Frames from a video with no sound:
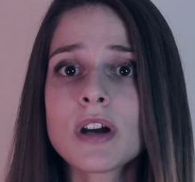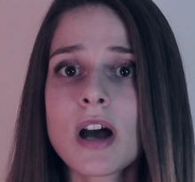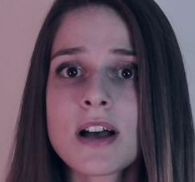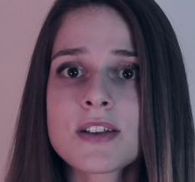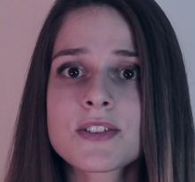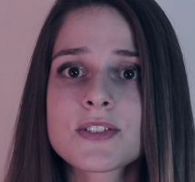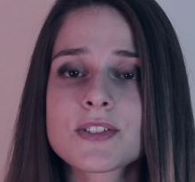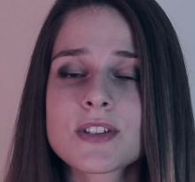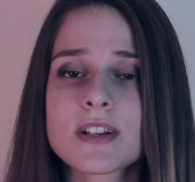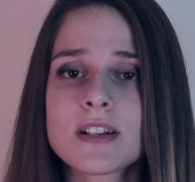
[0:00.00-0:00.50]

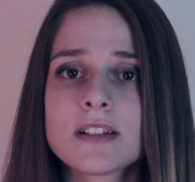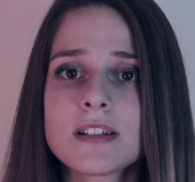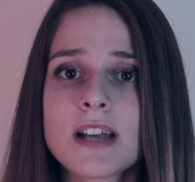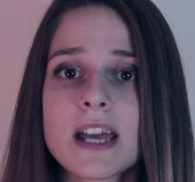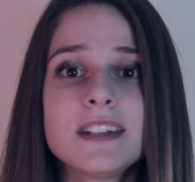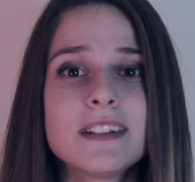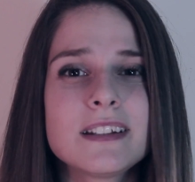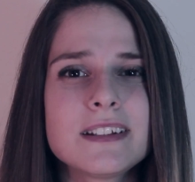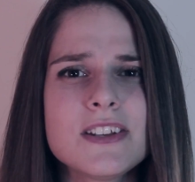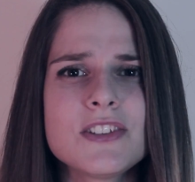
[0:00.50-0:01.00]
counsel
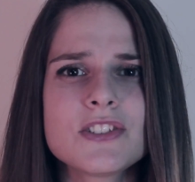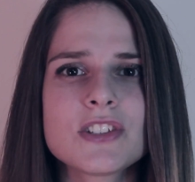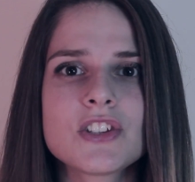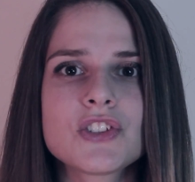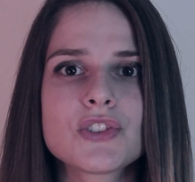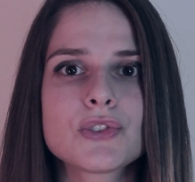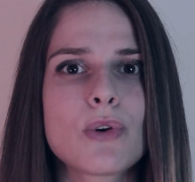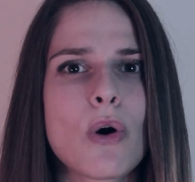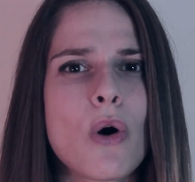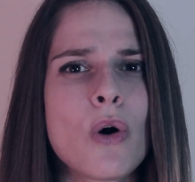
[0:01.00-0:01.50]
and listen
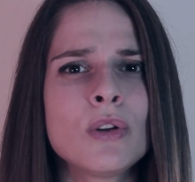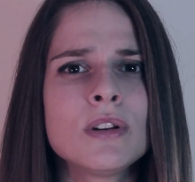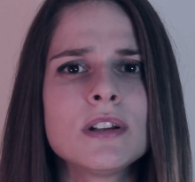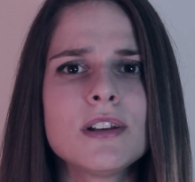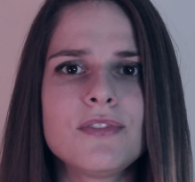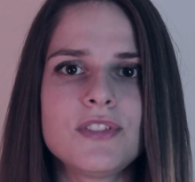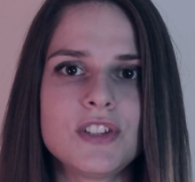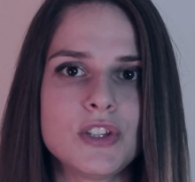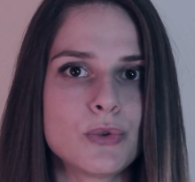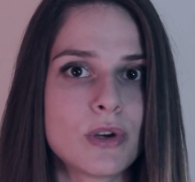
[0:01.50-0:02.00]
to only
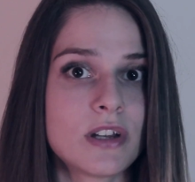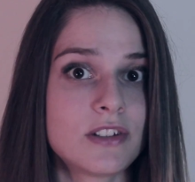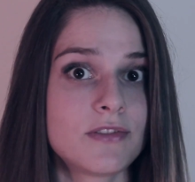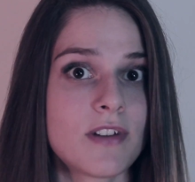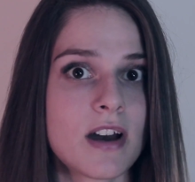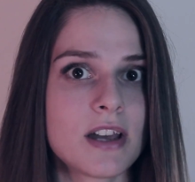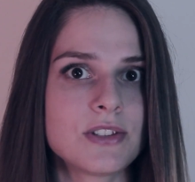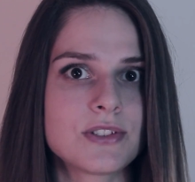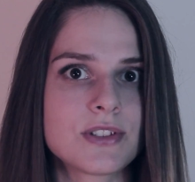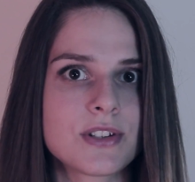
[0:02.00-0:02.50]
few
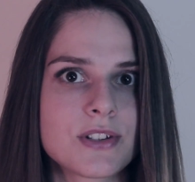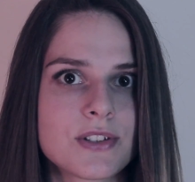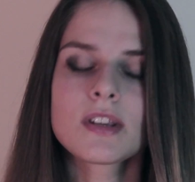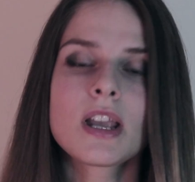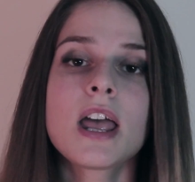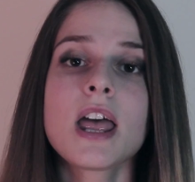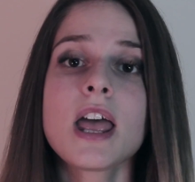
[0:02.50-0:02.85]
advisors.